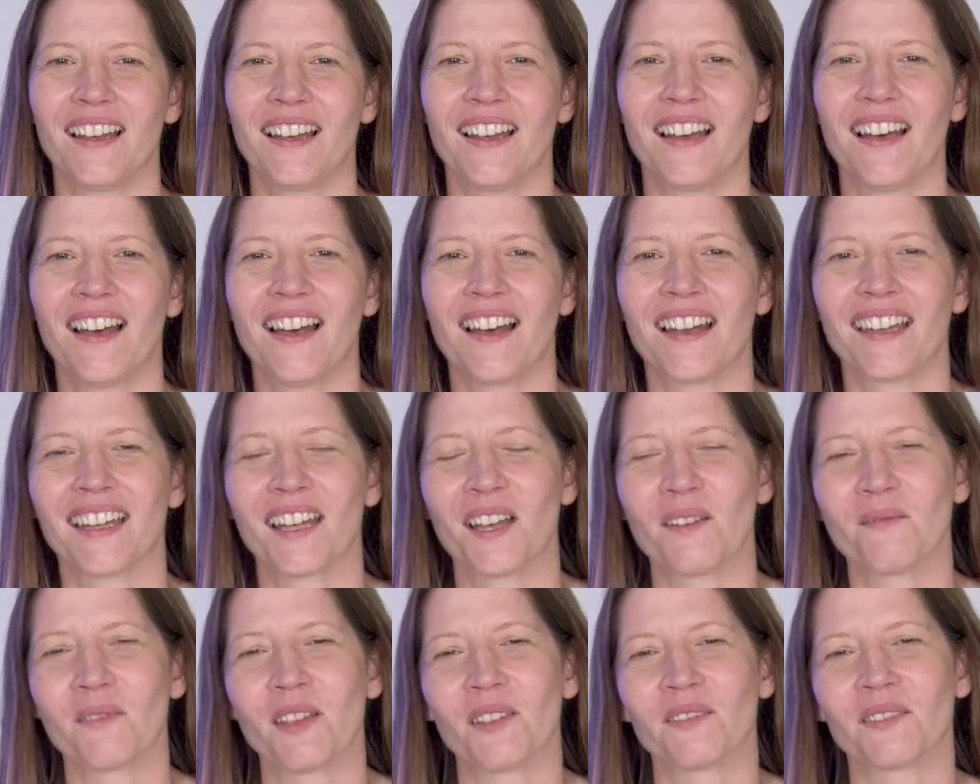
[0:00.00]
Hi,
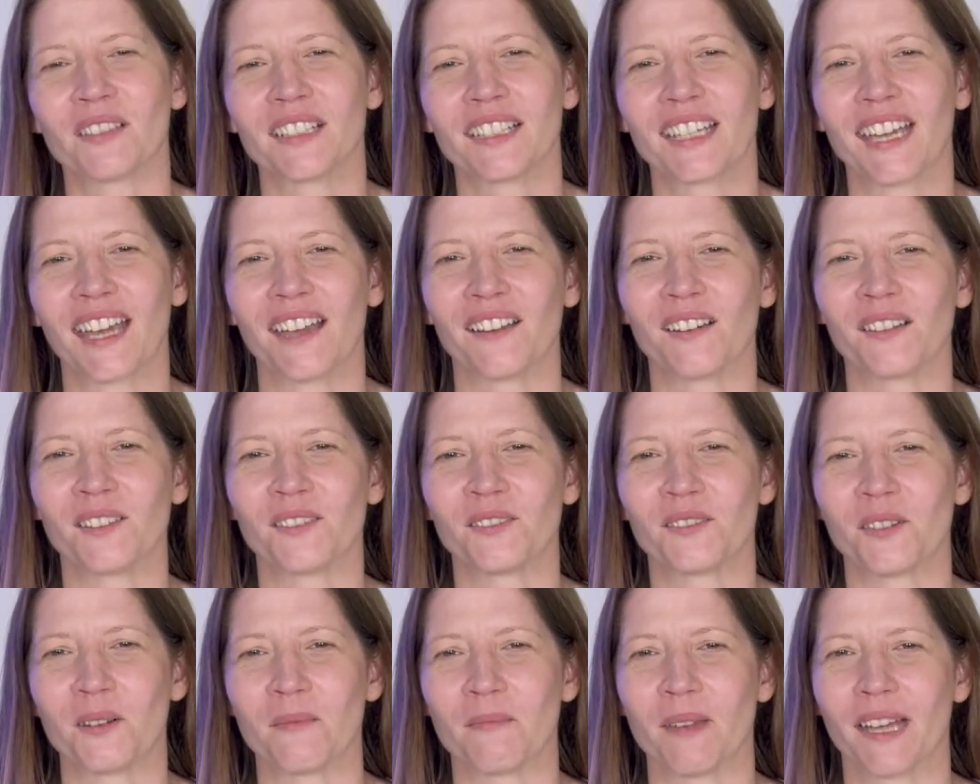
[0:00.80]
I'm Evelyn Garrett
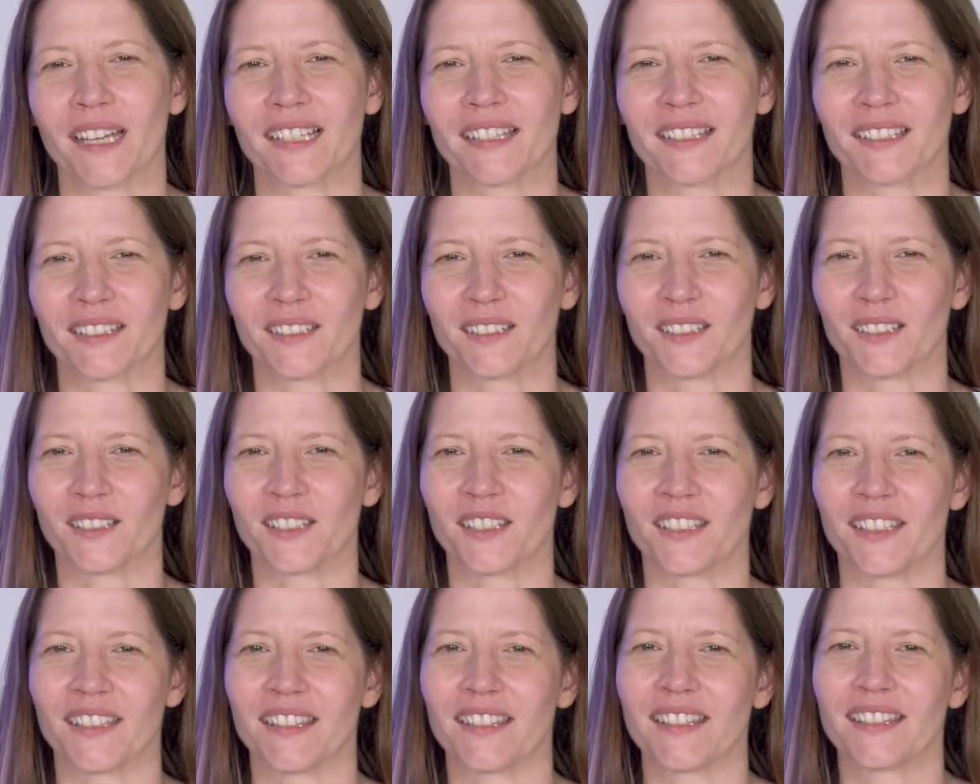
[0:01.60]
from Max
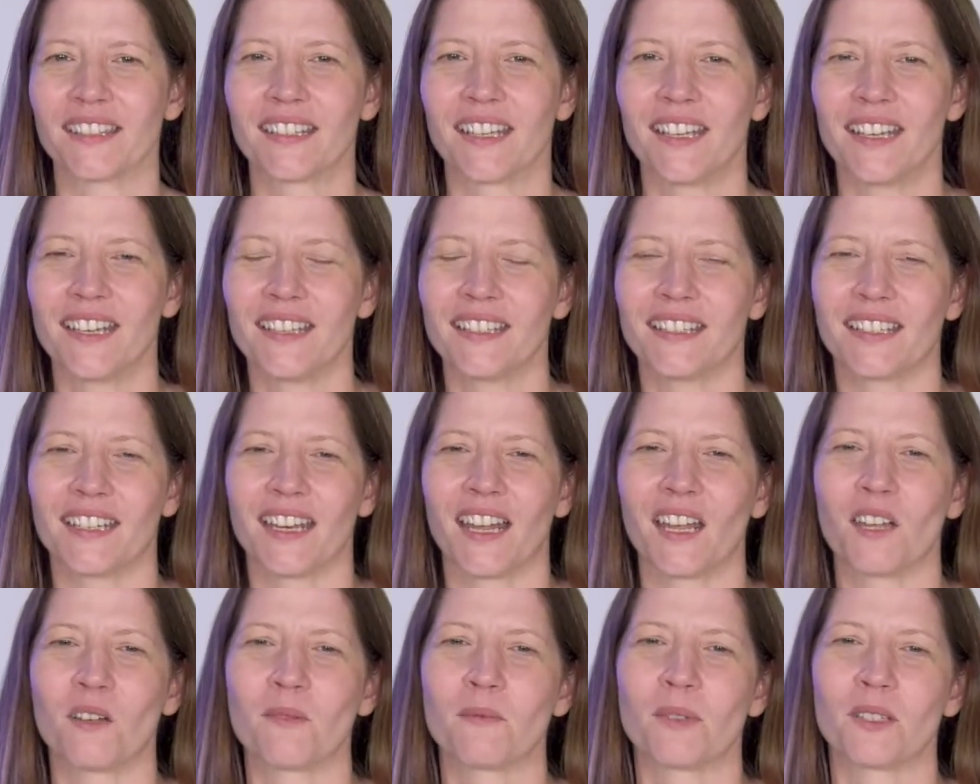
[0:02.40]
Solutions.
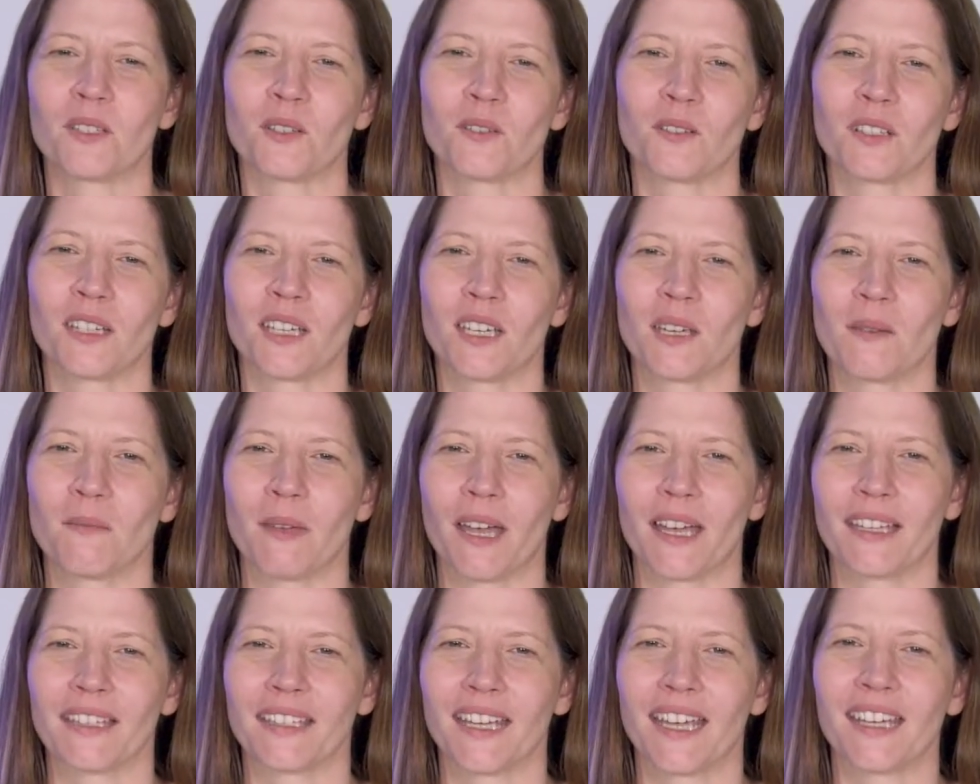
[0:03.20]
Today I'll be talking
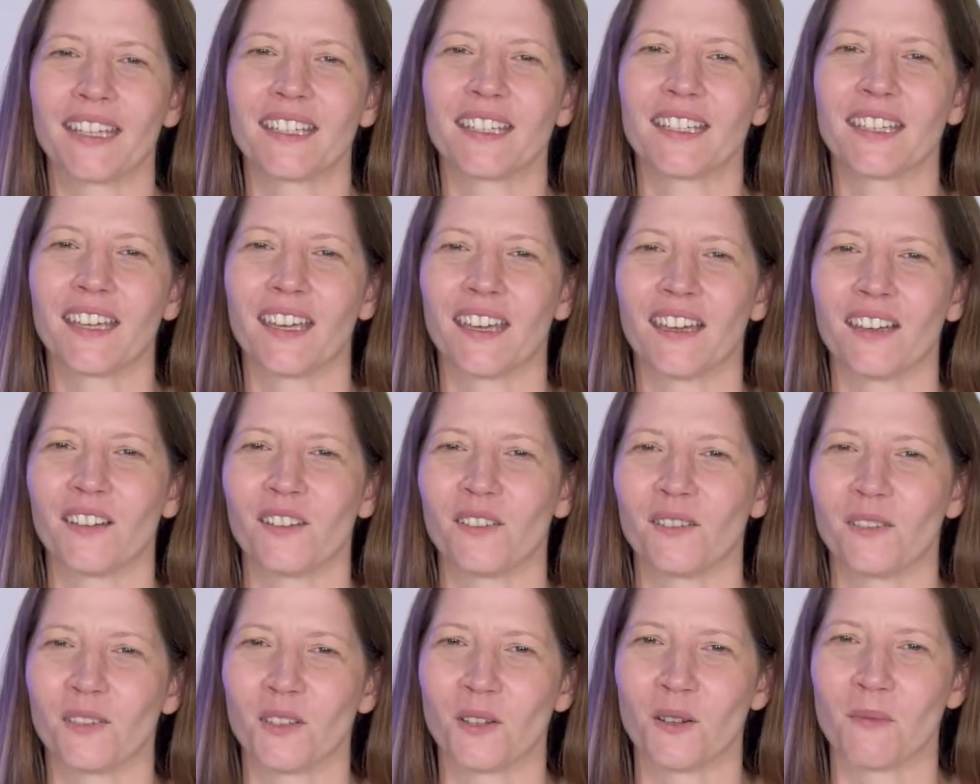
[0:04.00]
about taking care
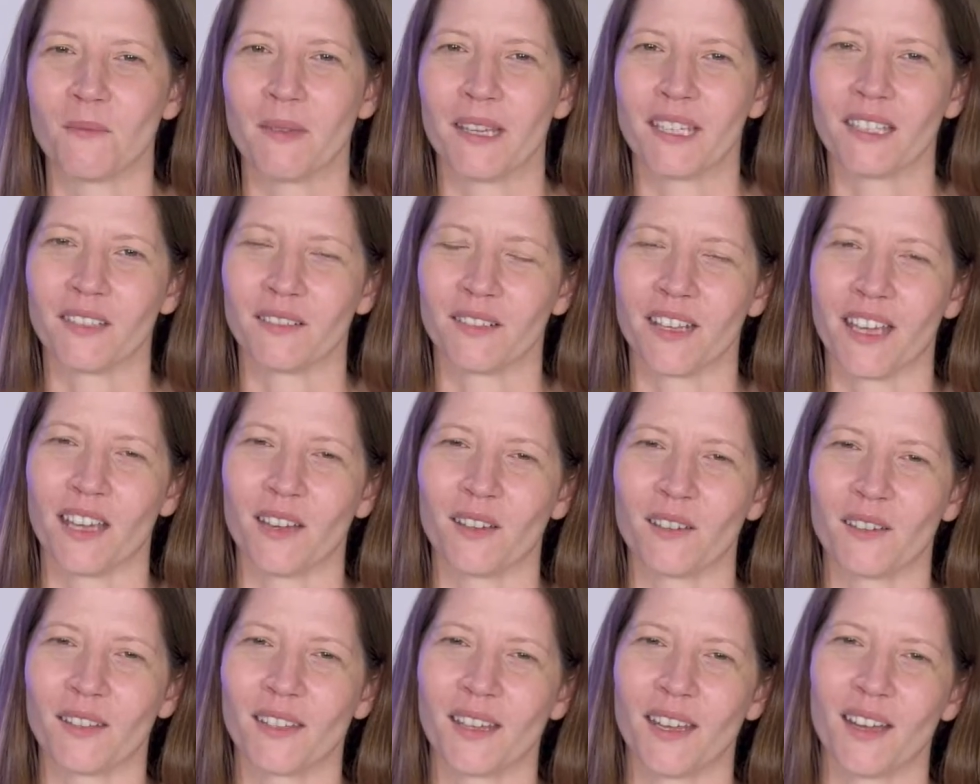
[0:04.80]
of your mental
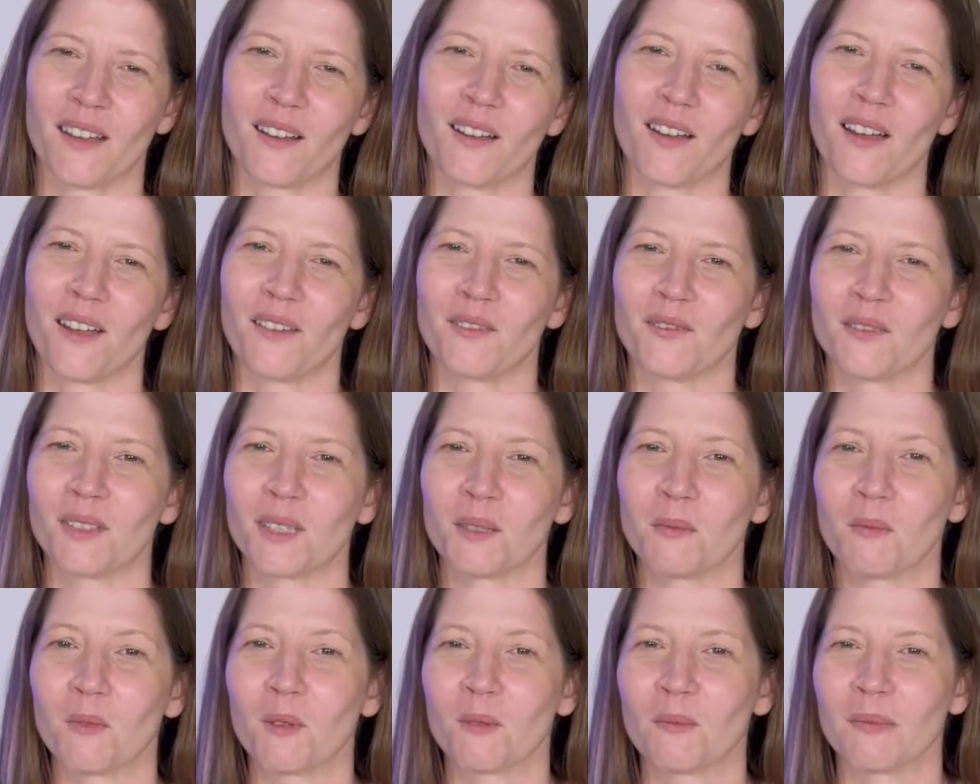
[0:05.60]
health, a guide for
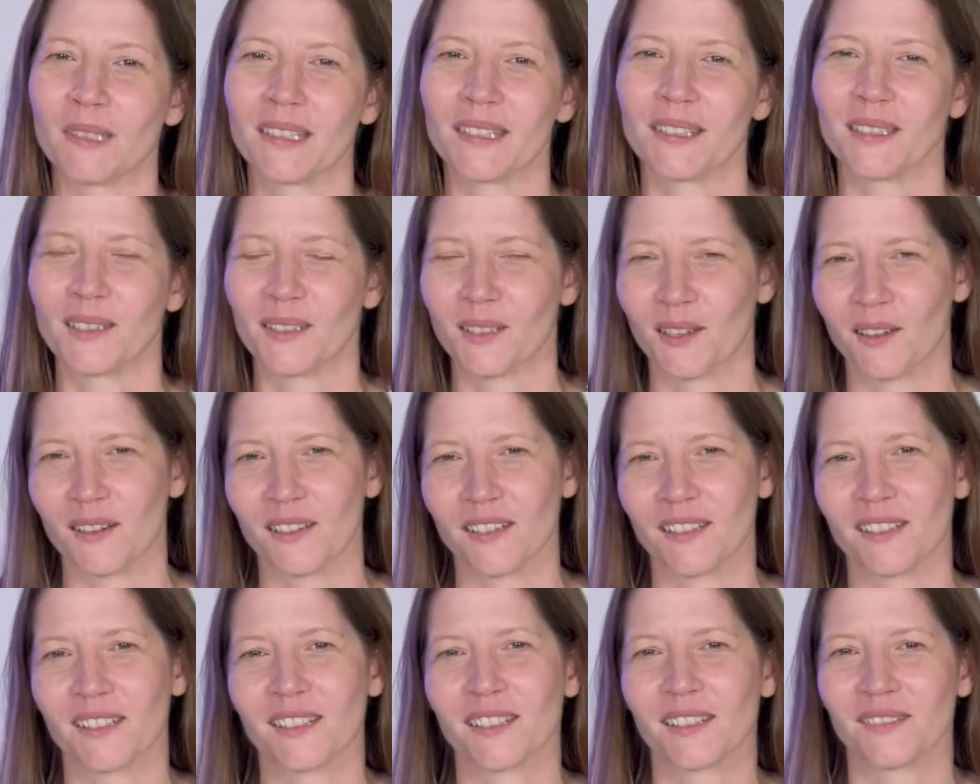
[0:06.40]
small business
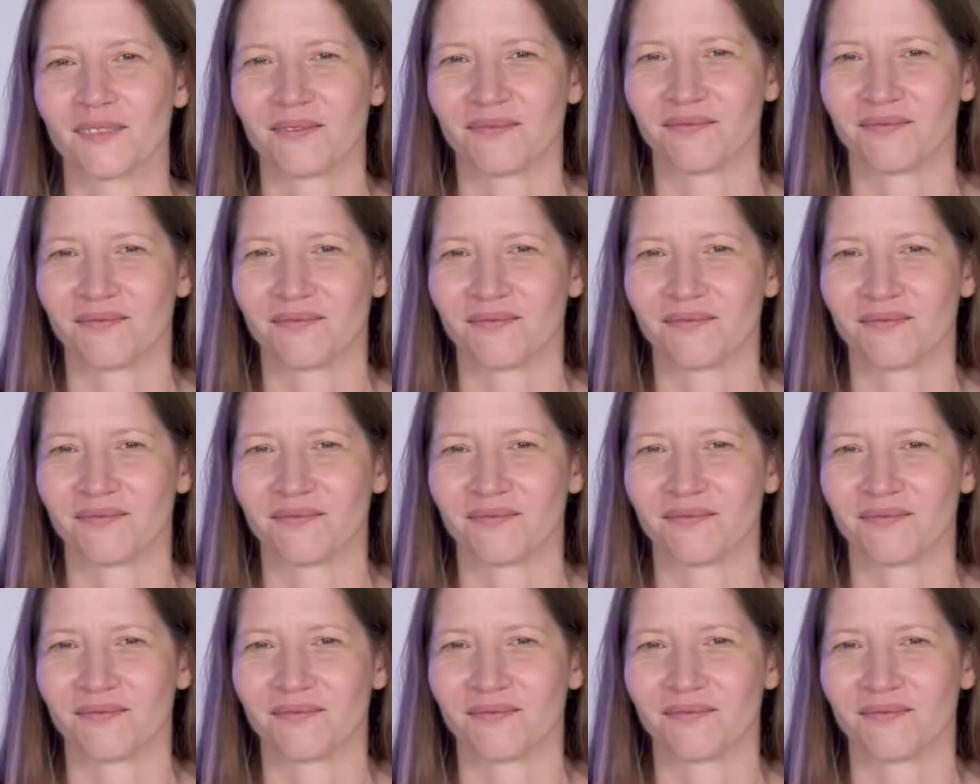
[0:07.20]
owners.